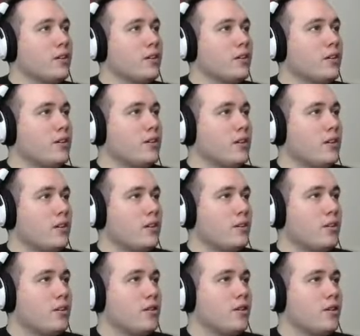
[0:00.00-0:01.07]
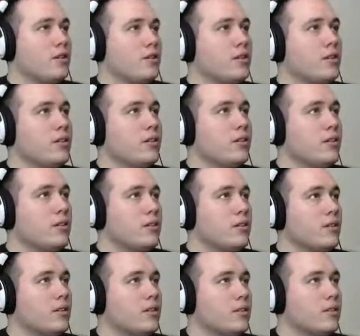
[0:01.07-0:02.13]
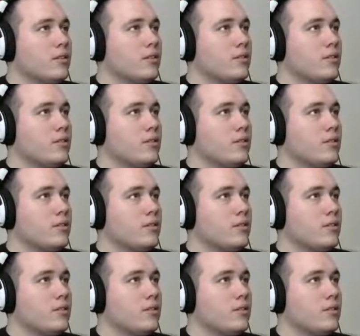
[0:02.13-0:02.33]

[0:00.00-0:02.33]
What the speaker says: [no speech]